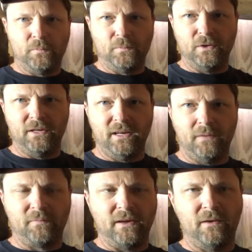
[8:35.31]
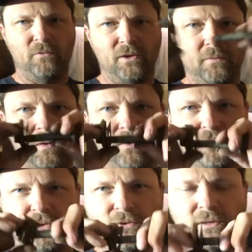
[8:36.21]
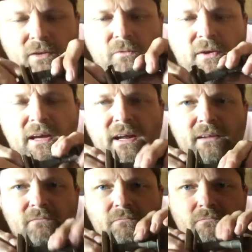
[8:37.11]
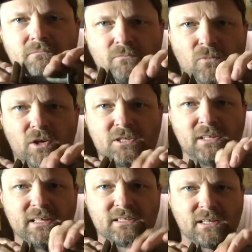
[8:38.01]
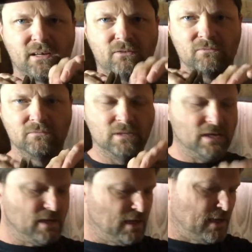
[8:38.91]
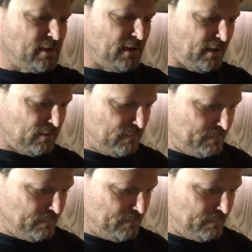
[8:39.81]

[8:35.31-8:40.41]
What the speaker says: put it up there, run the bolt through it, and we got it where it needs to go. Now,